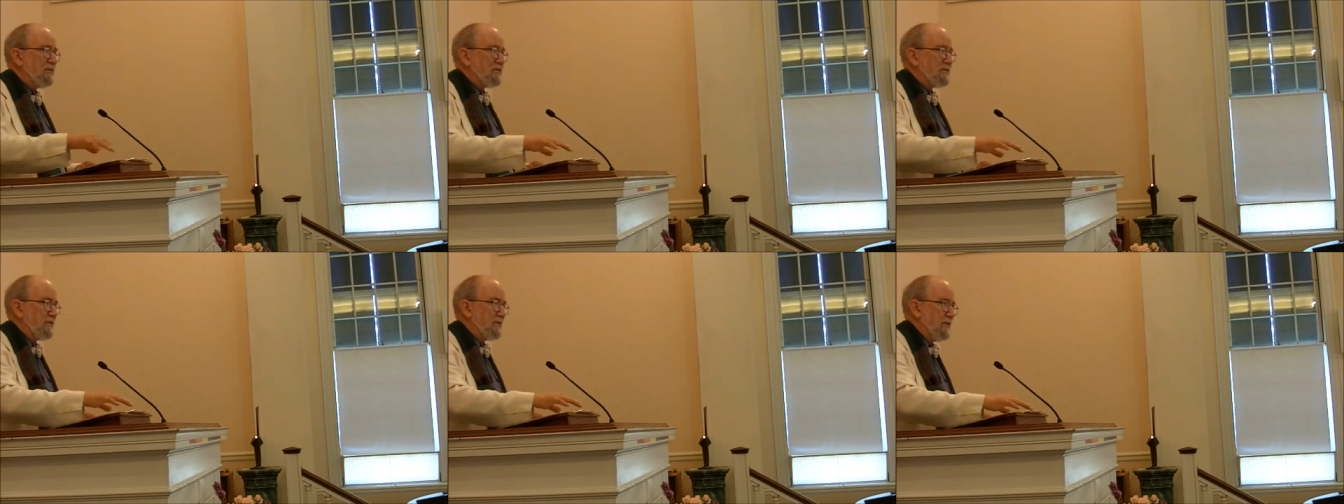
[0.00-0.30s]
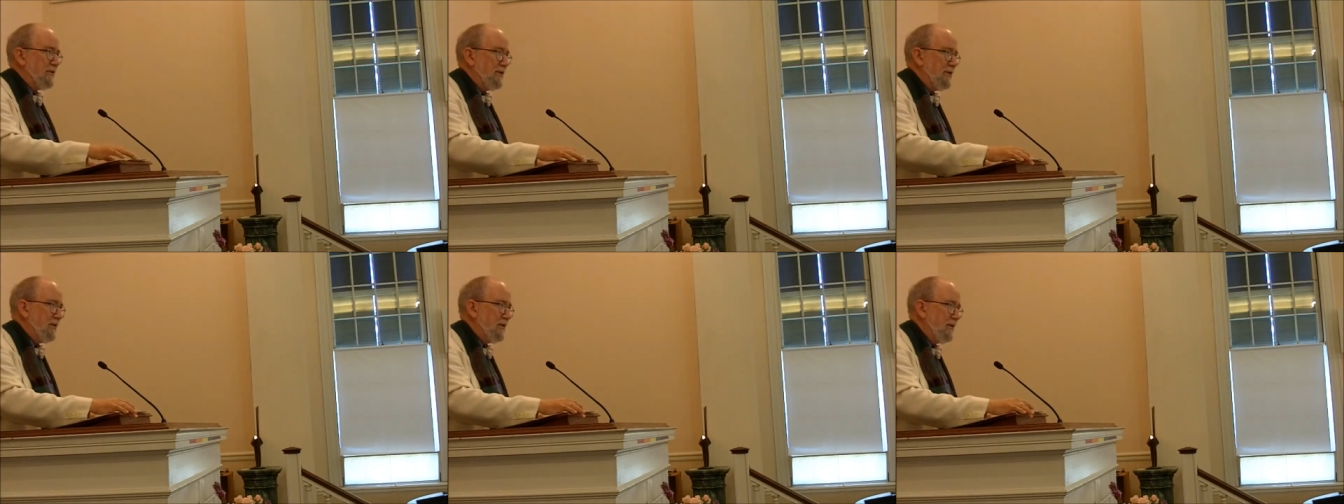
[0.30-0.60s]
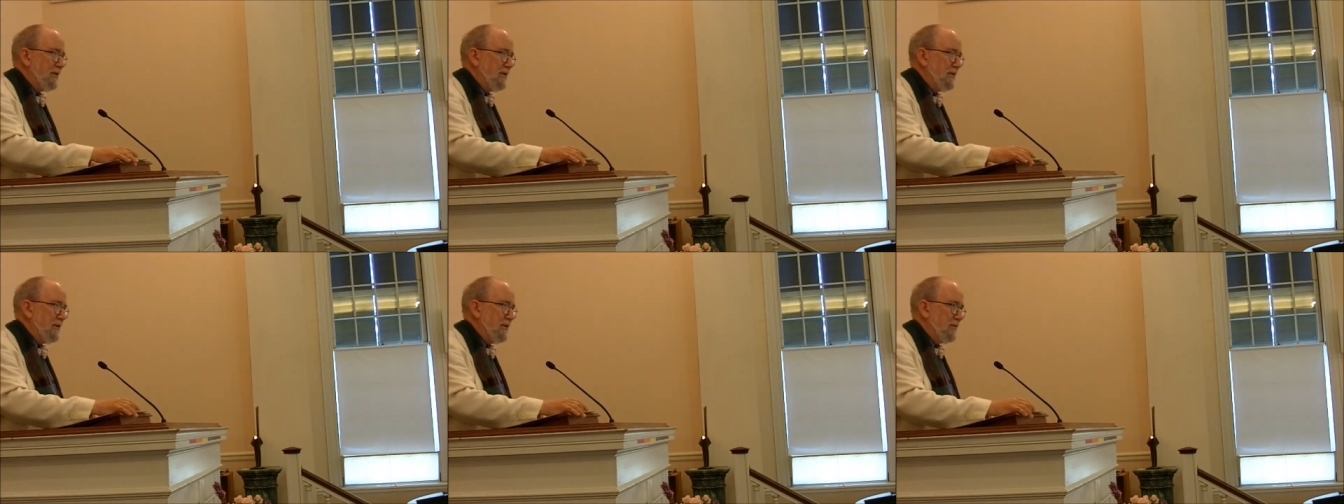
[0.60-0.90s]
history
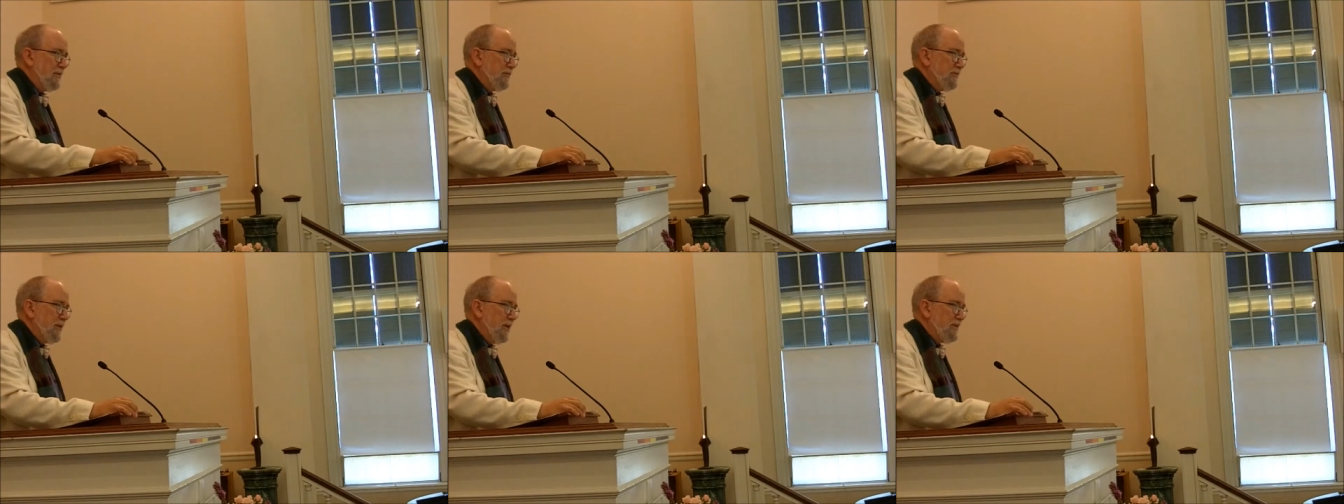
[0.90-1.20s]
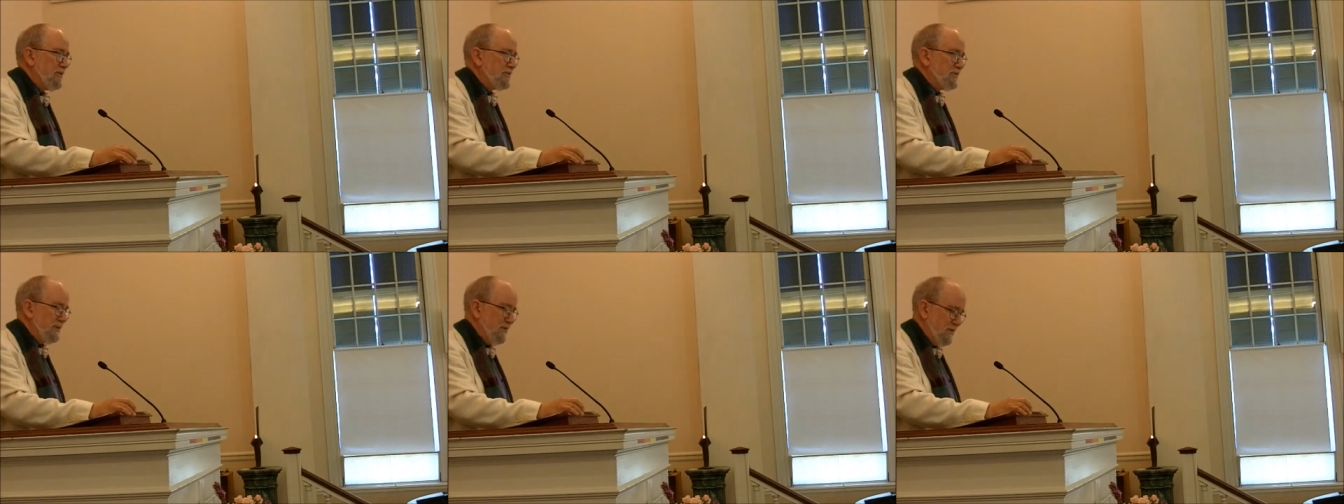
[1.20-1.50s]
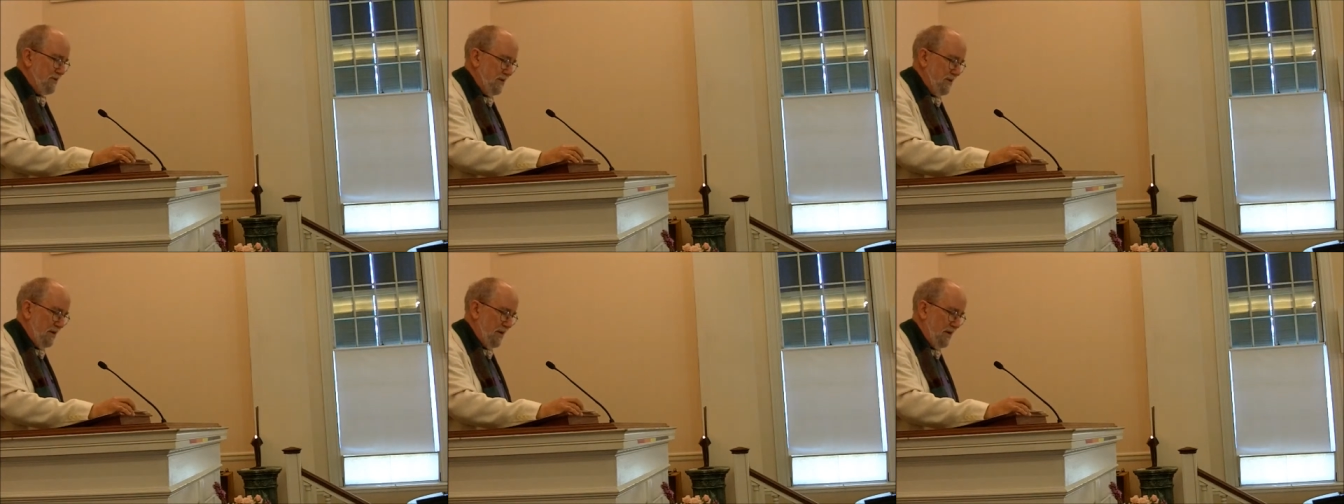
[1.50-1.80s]
based in
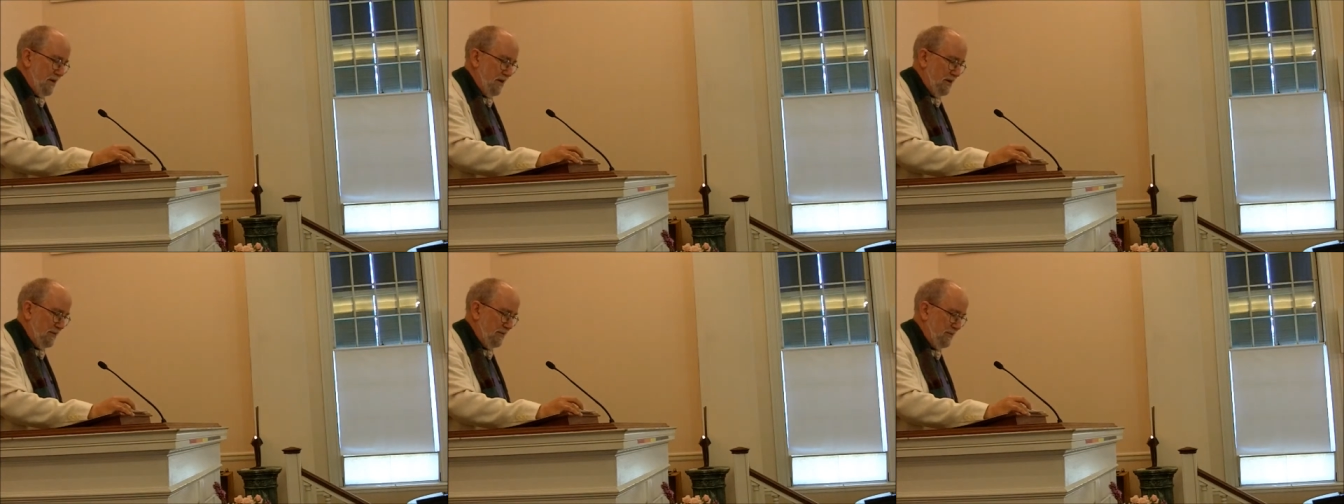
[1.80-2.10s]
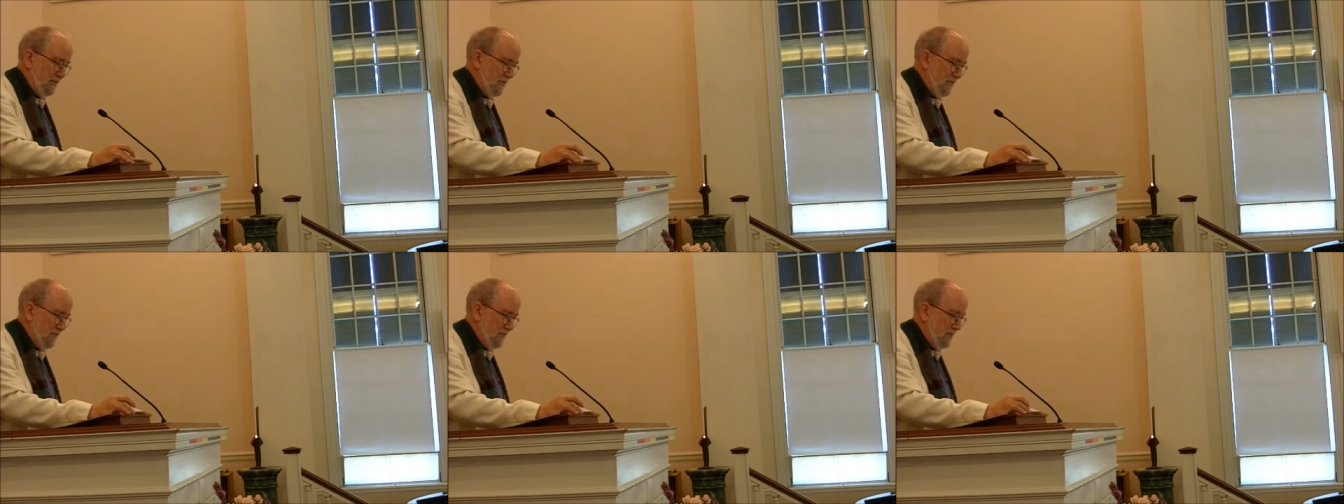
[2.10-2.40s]
denial.